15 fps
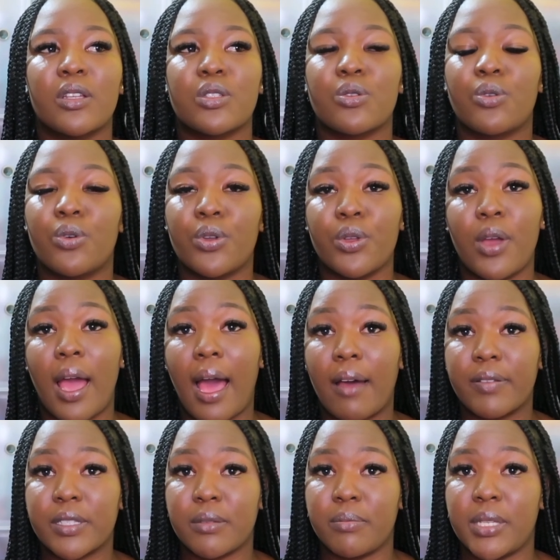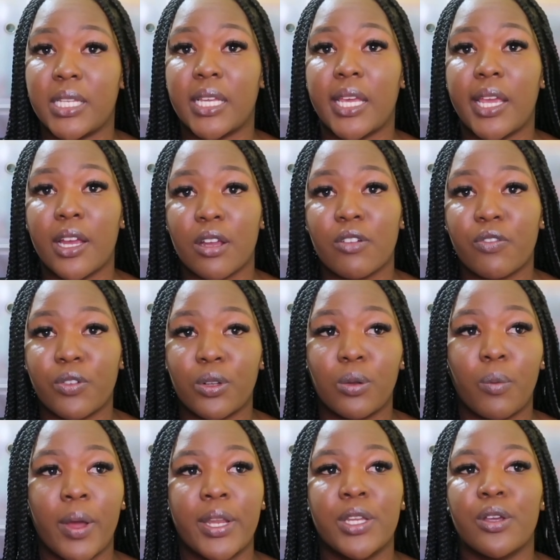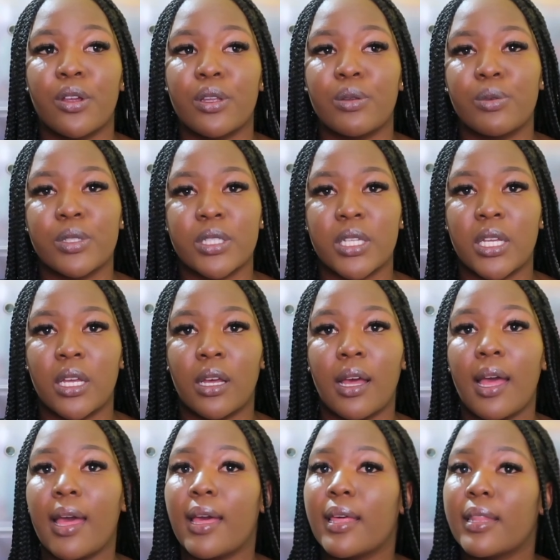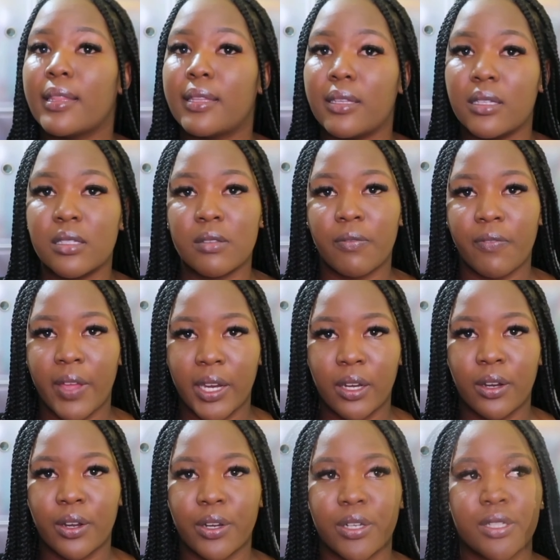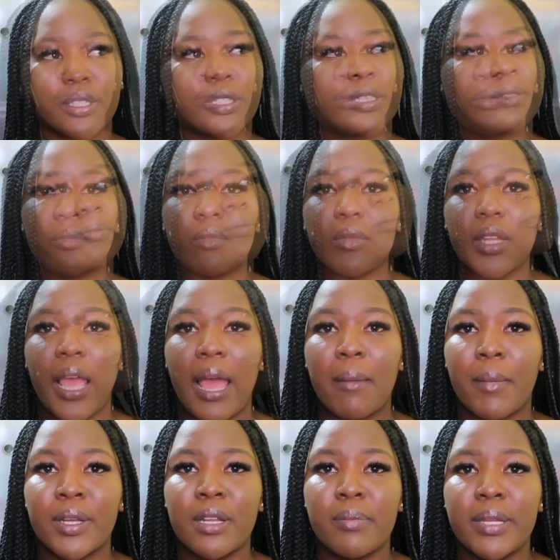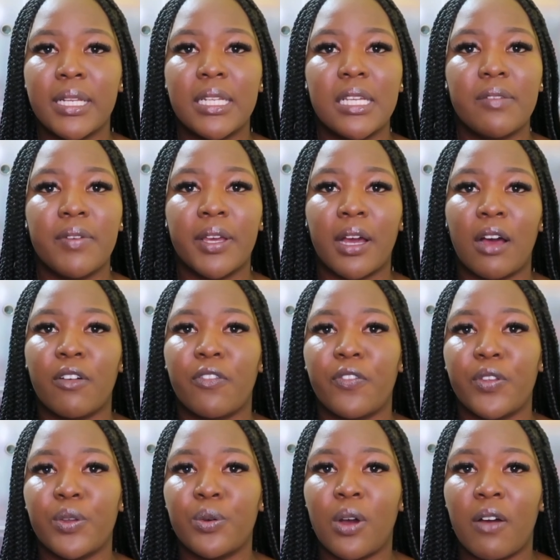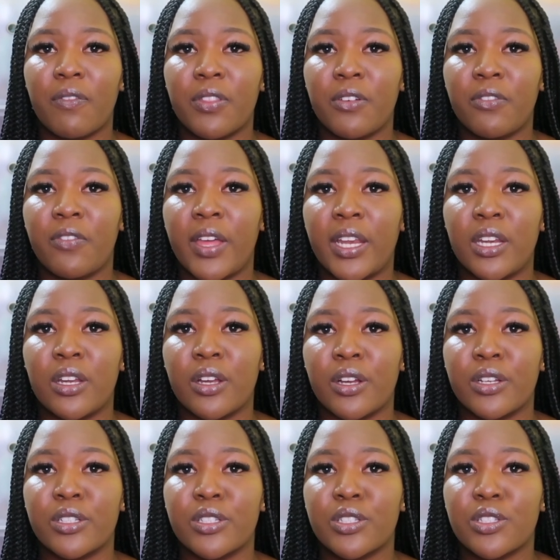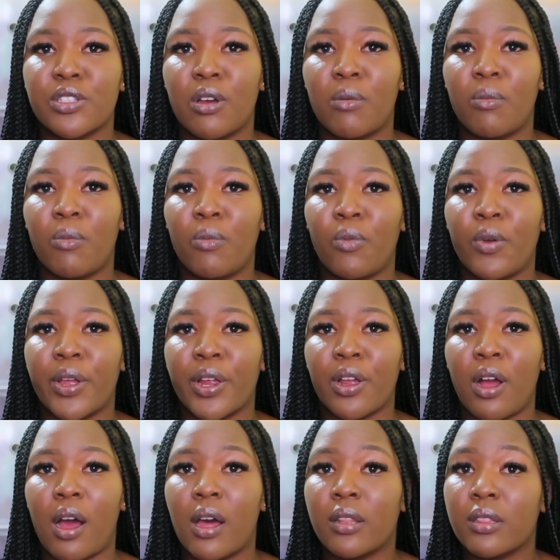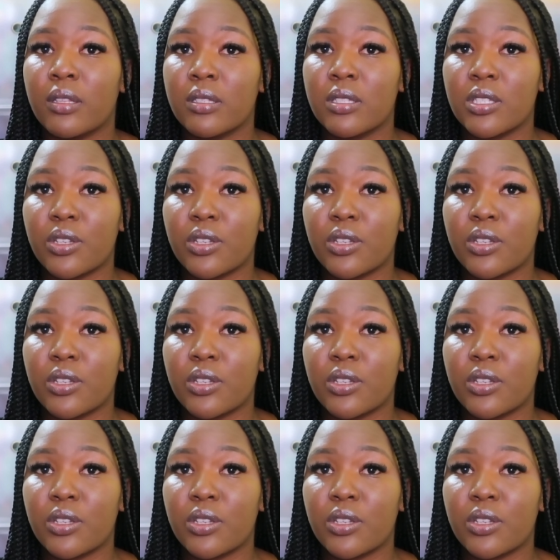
So you have to be careful when you're using these vendors. I'm going to be leaving a few of the vendors somewhere on the